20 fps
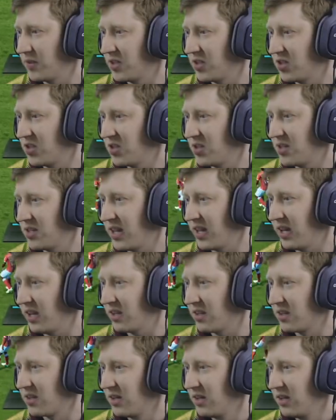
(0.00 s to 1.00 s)
It's just
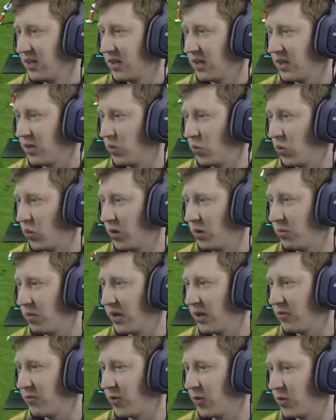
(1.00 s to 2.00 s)
dinked and one
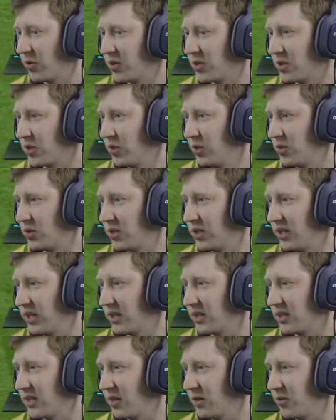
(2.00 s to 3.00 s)
by Forrester. Who's going to
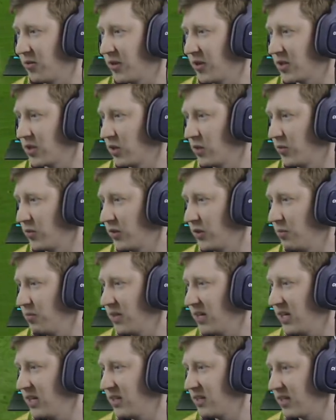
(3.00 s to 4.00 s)
get to that first? Hopefully
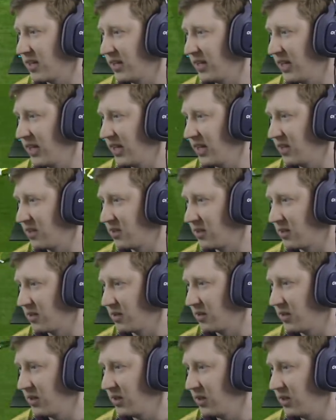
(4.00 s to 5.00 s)
Meades, and it is
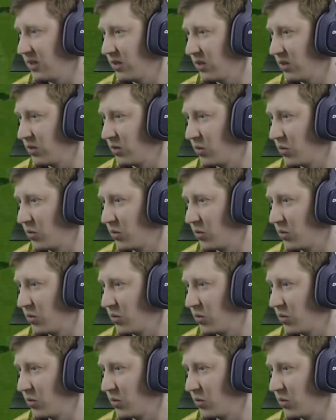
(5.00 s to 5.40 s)
the